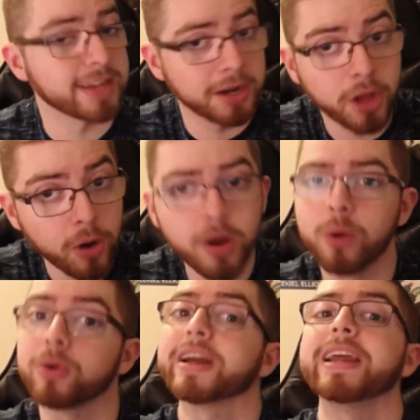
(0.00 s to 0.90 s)
And I know
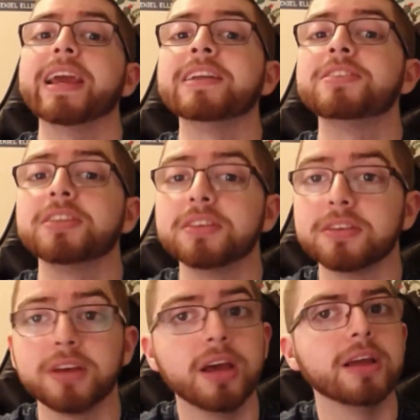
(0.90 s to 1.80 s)
we're going to get
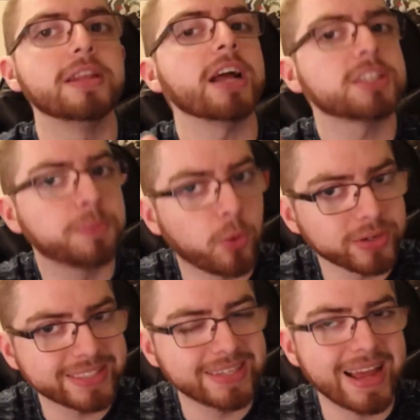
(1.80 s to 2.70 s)
into not
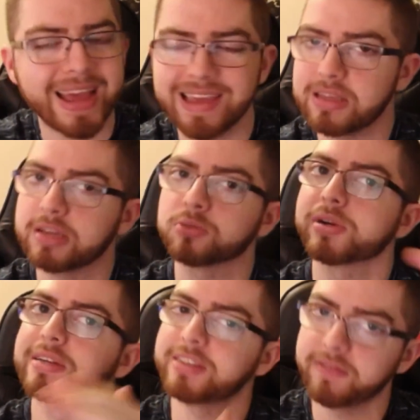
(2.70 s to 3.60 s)
sports tonight because we're
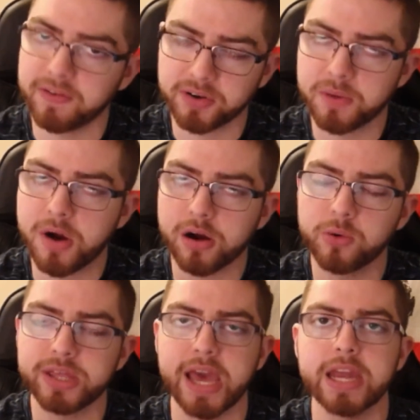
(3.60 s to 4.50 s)
going to save that for tomorrow
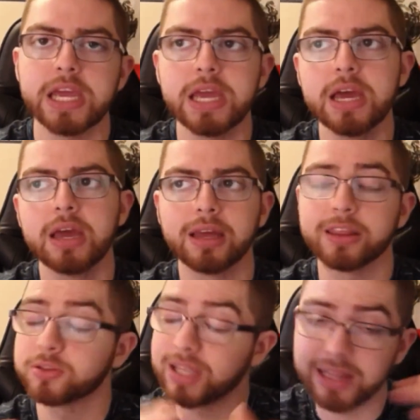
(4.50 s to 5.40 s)
with Eddie.
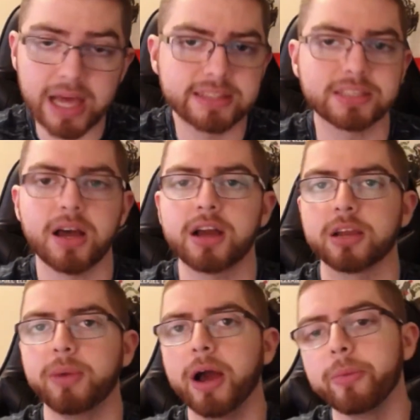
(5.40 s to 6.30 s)
There's a lot to talk
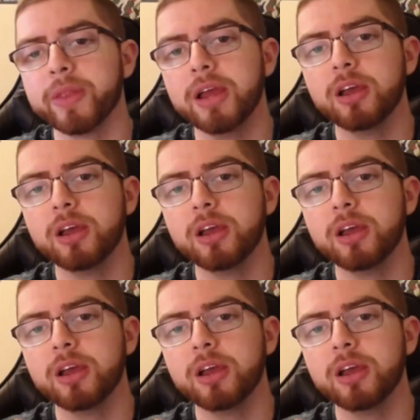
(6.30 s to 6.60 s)
about.